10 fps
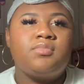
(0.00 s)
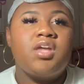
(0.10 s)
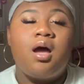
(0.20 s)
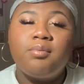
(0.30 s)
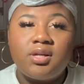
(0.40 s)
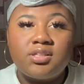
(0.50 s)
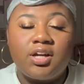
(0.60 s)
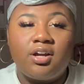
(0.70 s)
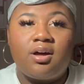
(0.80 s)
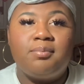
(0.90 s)
going to tell
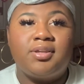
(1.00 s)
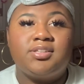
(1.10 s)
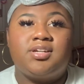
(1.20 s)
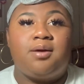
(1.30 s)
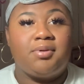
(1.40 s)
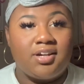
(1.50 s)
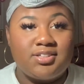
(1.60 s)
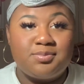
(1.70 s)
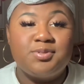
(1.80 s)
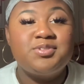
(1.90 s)
y'all about the time a
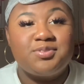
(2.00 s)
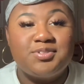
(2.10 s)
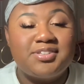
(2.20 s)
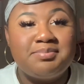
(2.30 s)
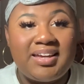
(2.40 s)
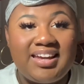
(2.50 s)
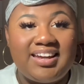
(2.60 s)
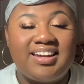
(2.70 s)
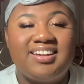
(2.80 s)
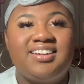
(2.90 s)
customer was rude to
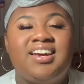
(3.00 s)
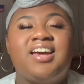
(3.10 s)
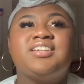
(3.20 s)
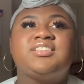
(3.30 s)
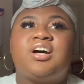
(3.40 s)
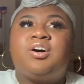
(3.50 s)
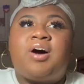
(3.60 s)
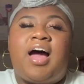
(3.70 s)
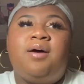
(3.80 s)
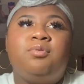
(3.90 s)
me. So
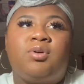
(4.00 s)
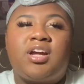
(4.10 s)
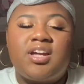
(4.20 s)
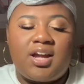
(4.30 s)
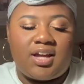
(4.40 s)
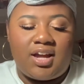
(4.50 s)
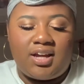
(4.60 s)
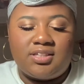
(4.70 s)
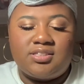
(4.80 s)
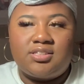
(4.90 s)
I have been working at
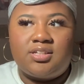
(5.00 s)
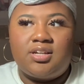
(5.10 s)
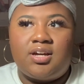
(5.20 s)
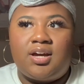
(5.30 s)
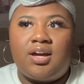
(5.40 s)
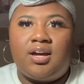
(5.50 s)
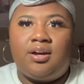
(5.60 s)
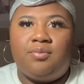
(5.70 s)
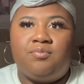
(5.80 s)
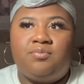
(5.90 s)
Cane's
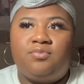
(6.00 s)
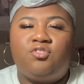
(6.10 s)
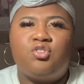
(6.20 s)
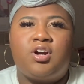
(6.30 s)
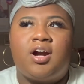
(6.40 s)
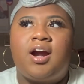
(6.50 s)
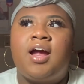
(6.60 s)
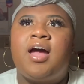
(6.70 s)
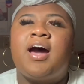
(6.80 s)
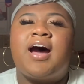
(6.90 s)
for
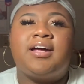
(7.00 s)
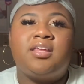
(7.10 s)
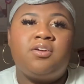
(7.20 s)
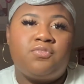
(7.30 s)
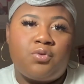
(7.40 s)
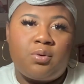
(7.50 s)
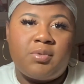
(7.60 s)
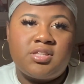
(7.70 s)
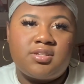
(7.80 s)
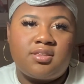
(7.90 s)
I think 4
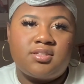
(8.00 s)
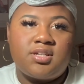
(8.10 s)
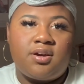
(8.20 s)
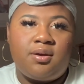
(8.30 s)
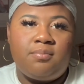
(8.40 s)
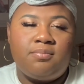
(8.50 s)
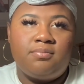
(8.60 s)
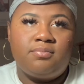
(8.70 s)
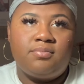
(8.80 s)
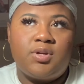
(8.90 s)
months at the time.
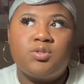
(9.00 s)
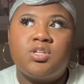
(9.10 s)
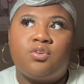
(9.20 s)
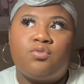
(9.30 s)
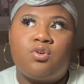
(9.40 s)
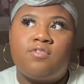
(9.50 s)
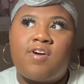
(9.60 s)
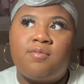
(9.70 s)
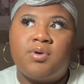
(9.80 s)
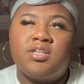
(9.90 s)
It was either 4 or
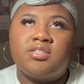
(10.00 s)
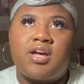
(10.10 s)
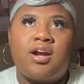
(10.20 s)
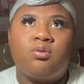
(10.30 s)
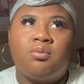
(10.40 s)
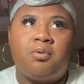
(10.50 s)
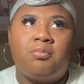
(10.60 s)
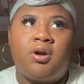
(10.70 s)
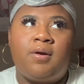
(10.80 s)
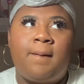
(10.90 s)
5 months, I don't remember.